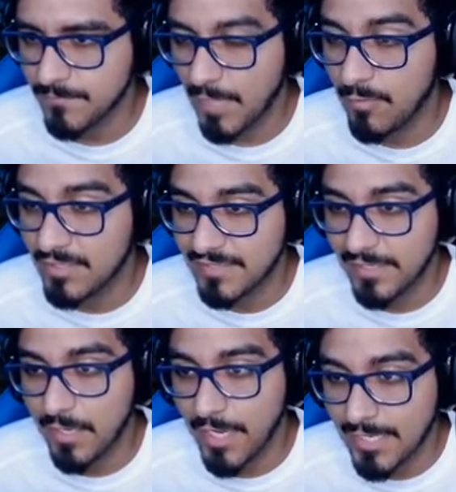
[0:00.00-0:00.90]
I realized
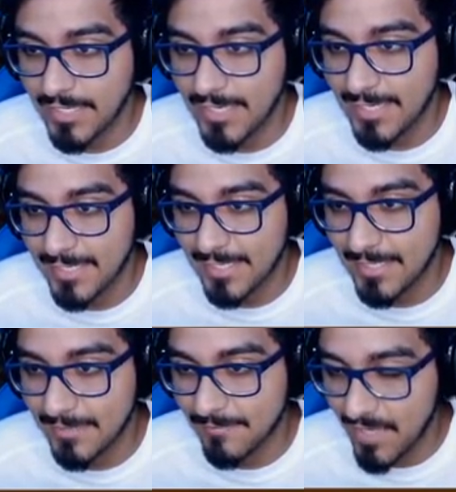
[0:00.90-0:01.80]
that hey,
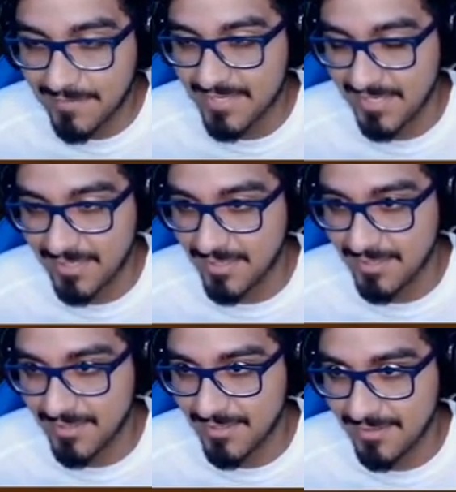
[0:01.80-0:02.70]
maybe
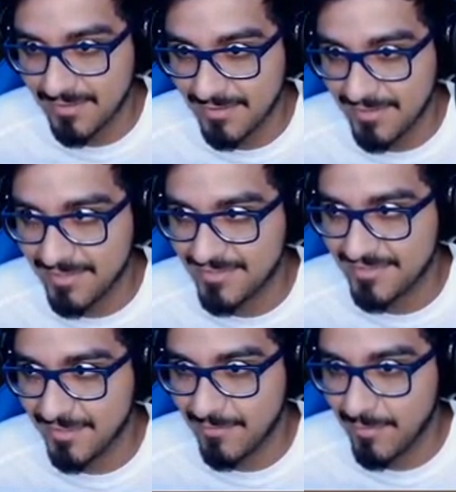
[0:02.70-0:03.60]
it's
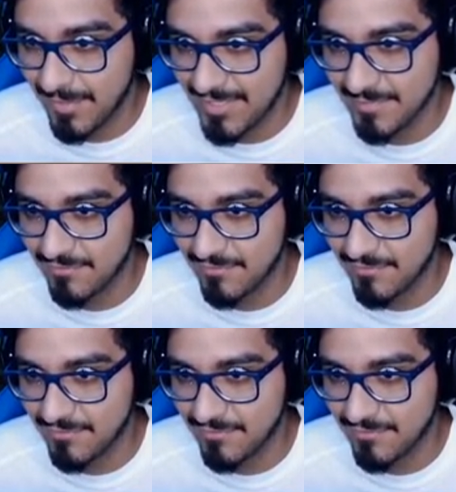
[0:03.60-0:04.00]
the replacement for